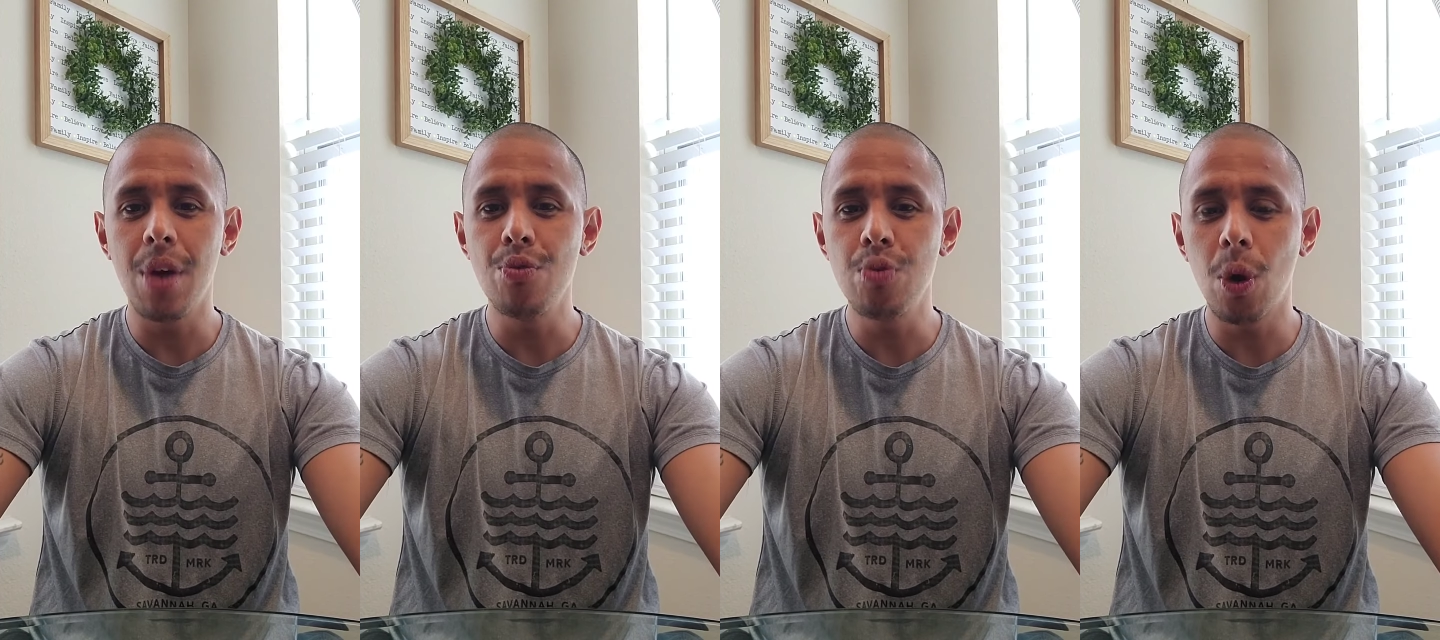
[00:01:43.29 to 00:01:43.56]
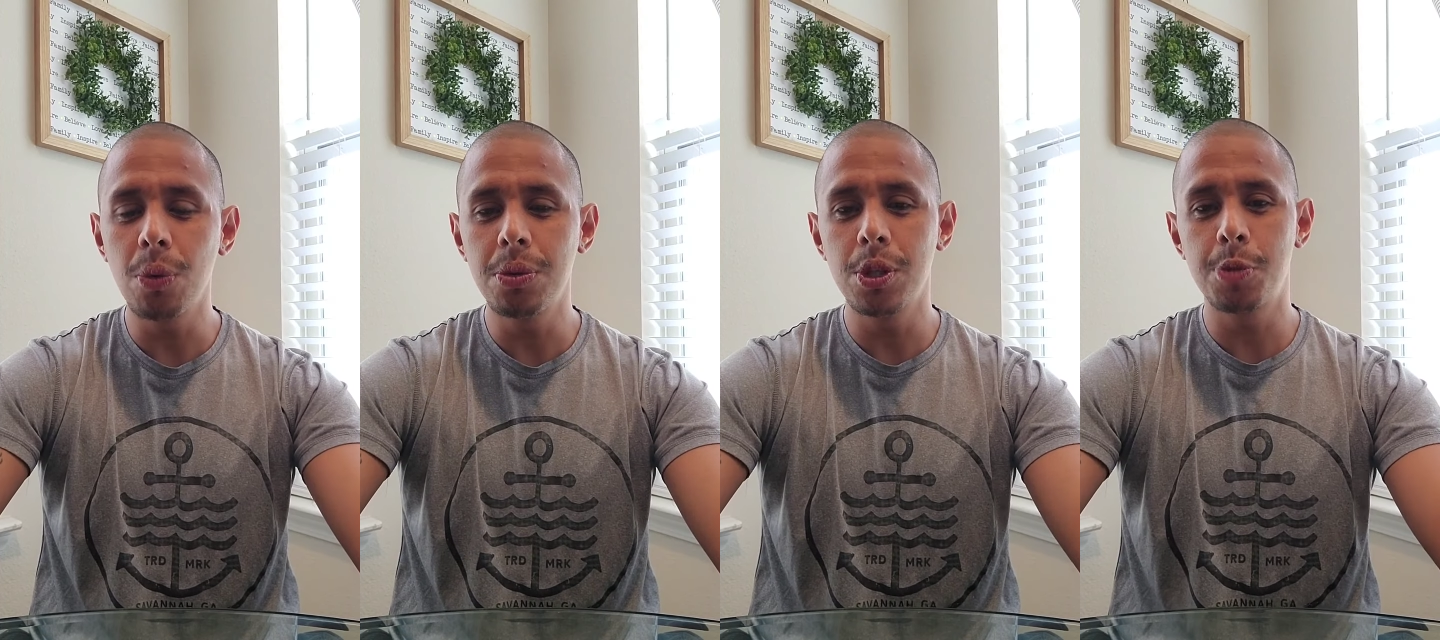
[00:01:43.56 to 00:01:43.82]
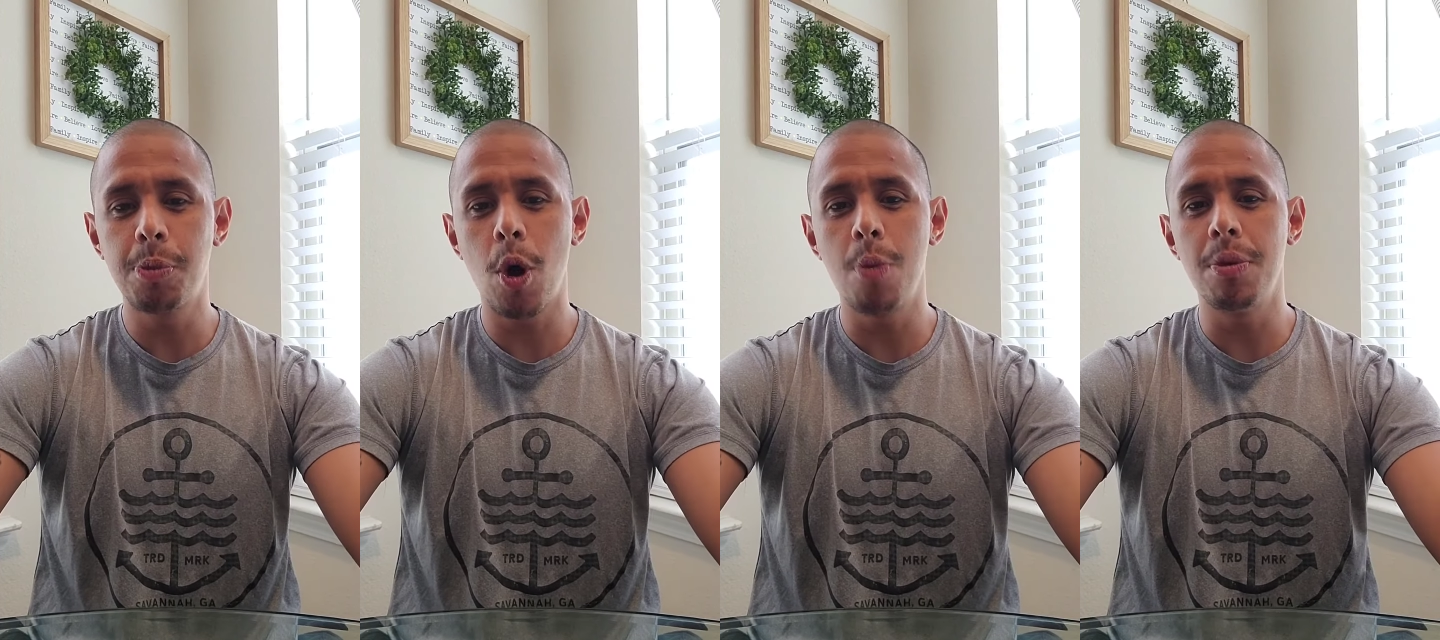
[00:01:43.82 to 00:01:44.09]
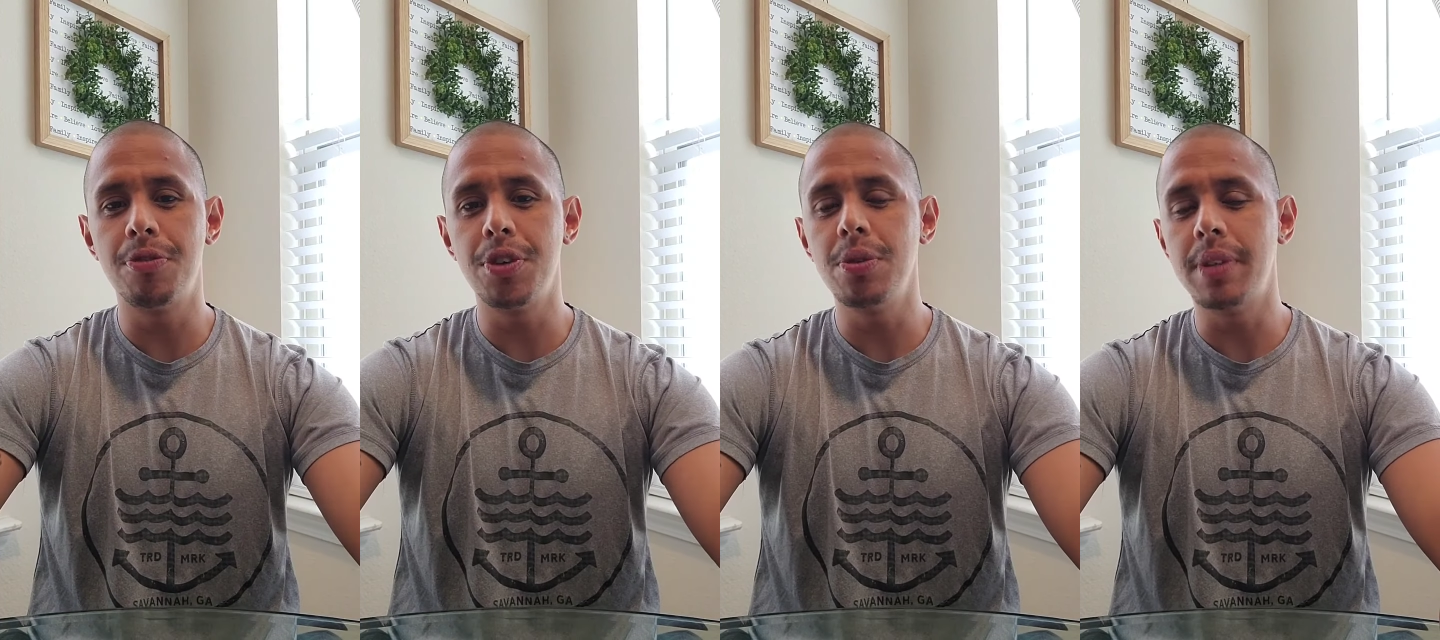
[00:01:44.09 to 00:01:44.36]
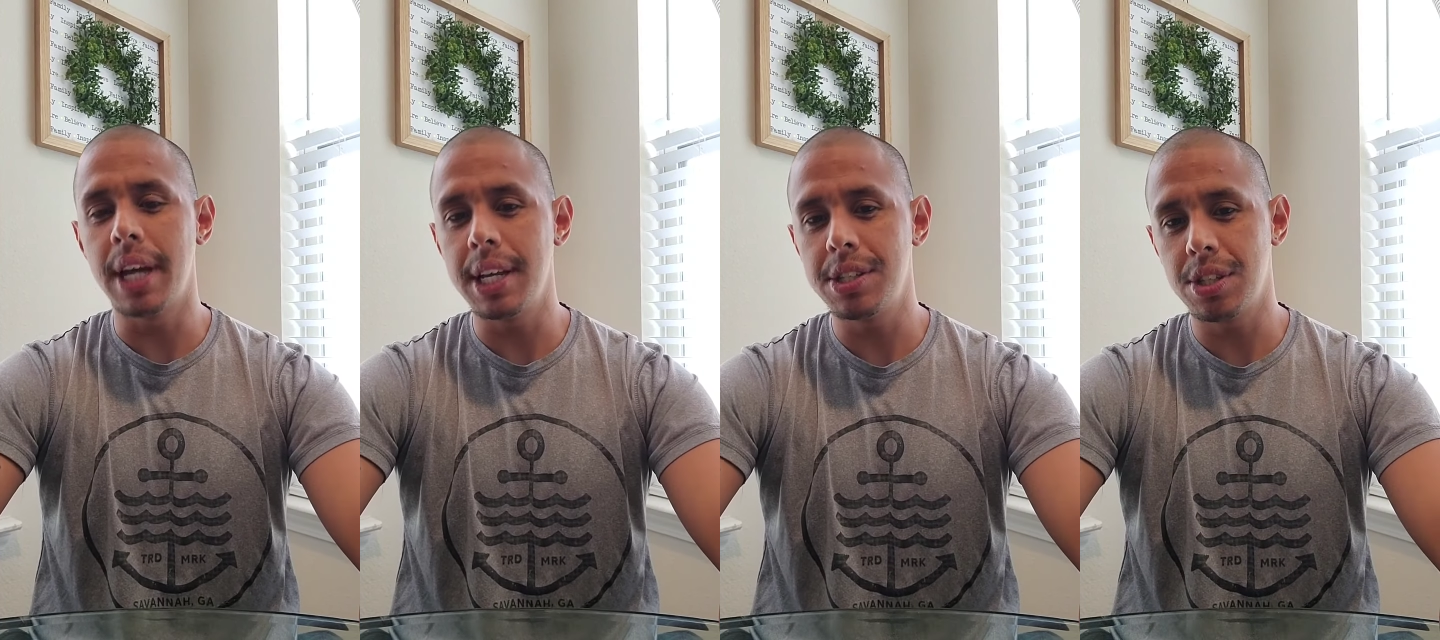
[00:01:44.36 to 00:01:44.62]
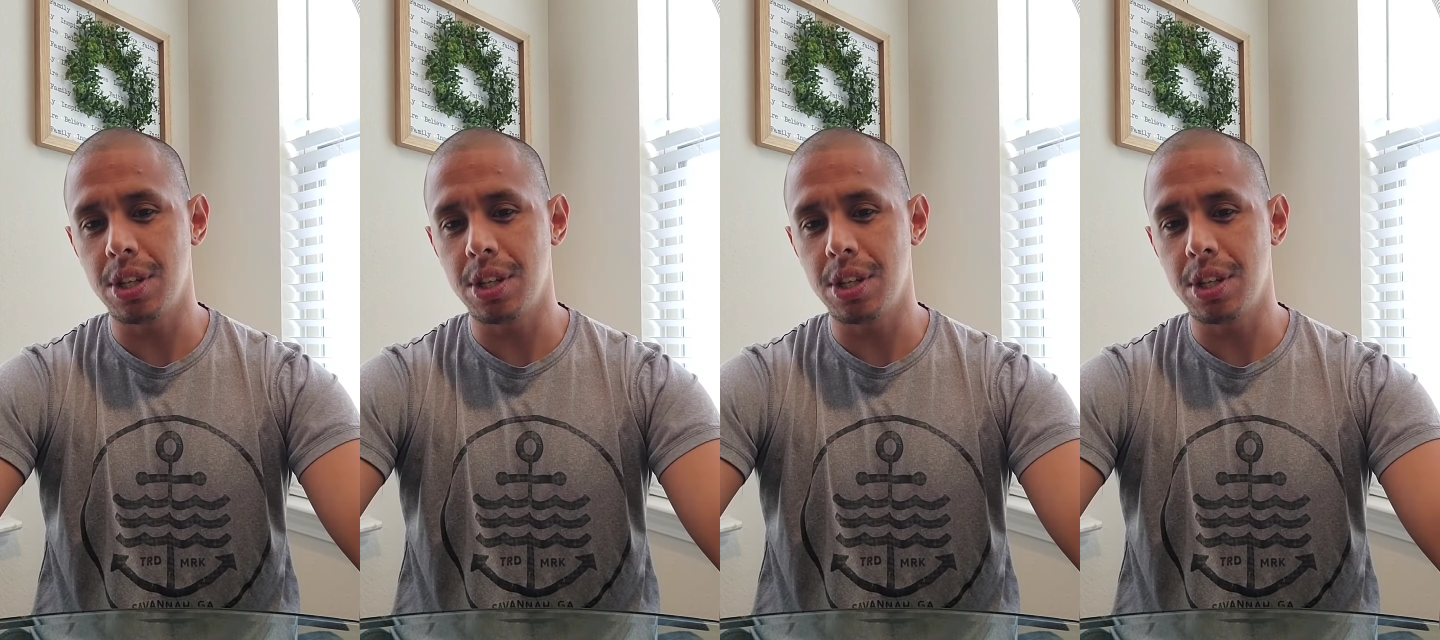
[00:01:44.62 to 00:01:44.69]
wrote this poem a few days